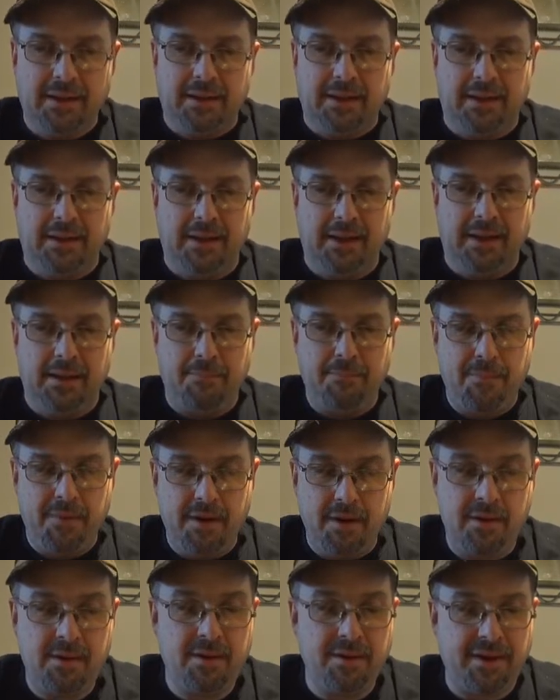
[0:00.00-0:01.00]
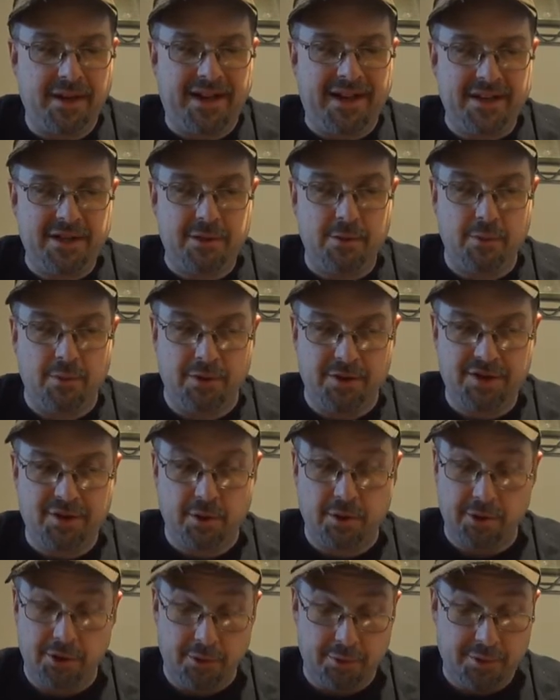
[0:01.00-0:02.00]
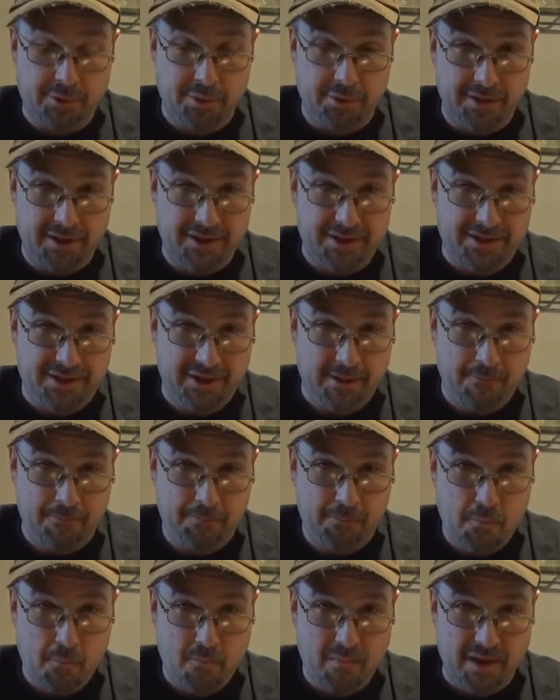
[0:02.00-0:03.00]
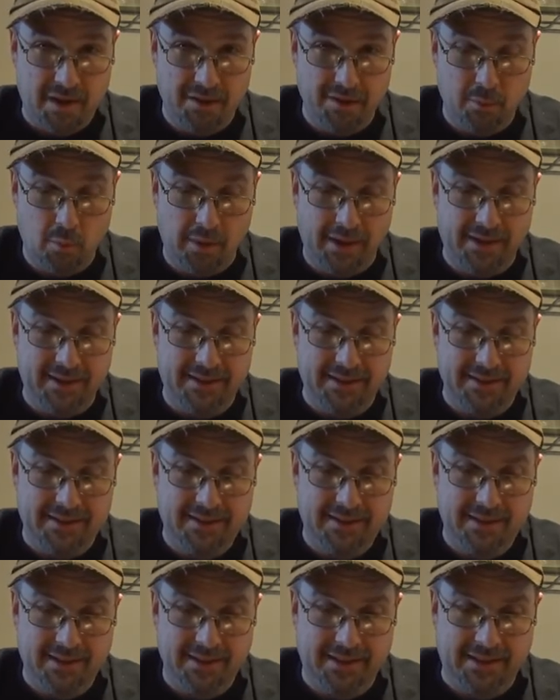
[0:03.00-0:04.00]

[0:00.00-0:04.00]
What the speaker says: The K2 are certainly notorious in the way that